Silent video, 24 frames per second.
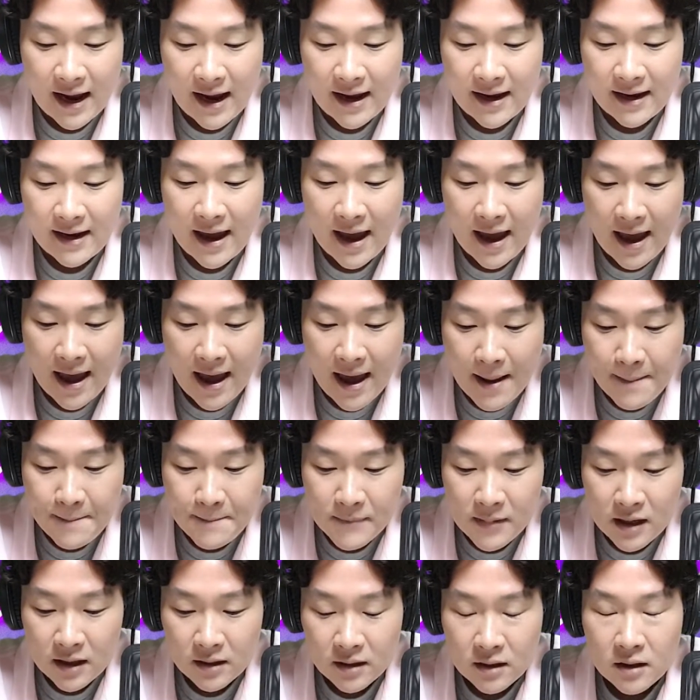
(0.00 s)

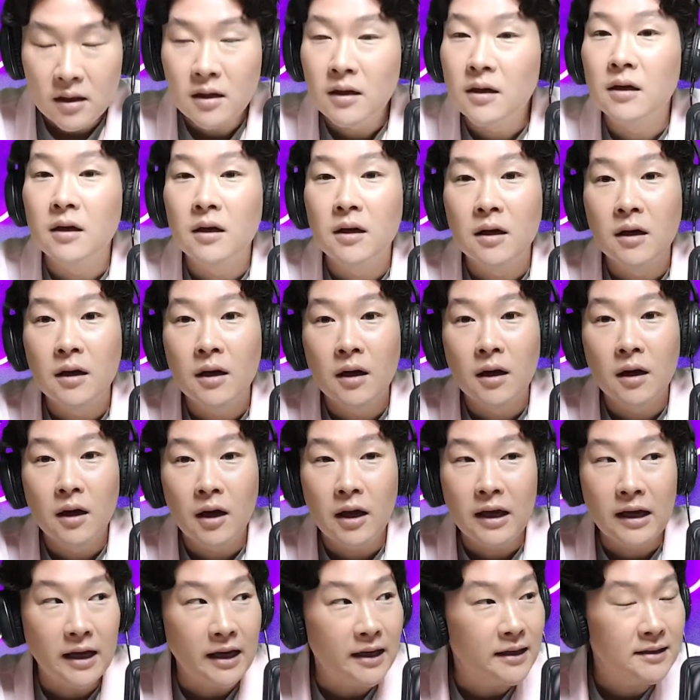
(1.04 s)
a.m.
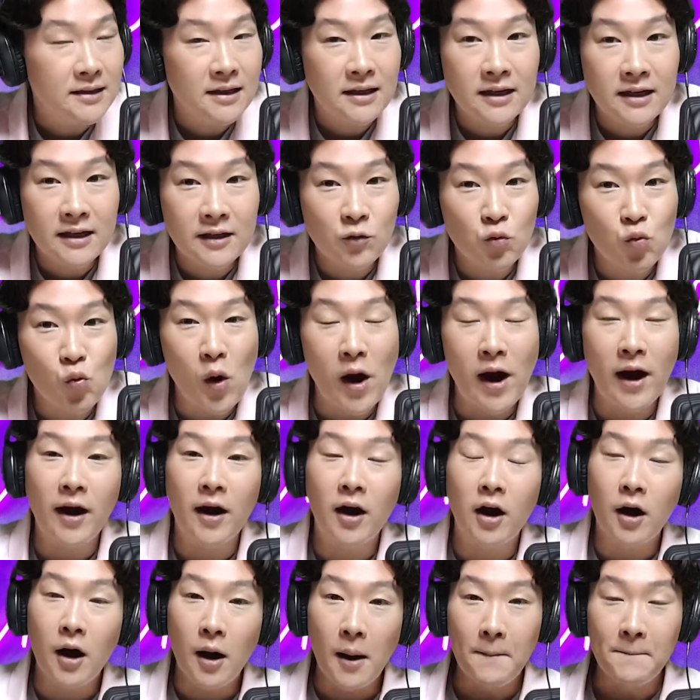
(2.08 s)
incident
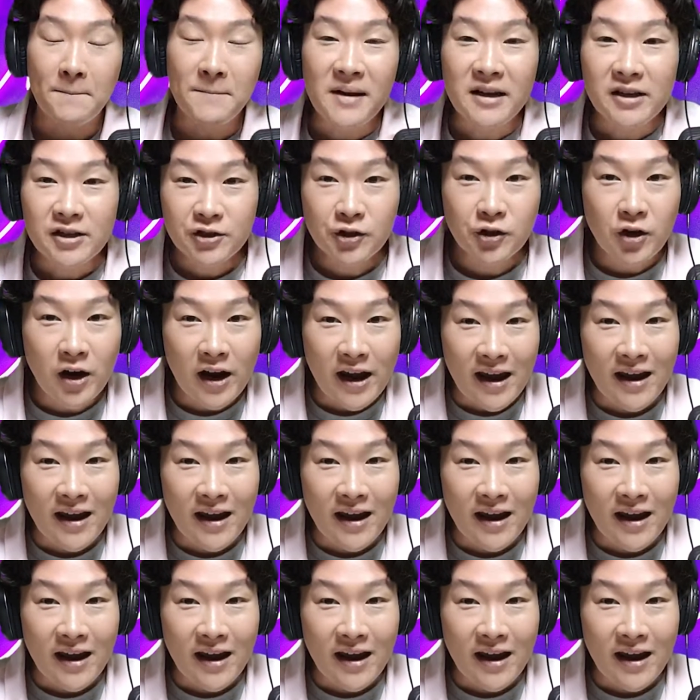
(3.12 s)
where Mr.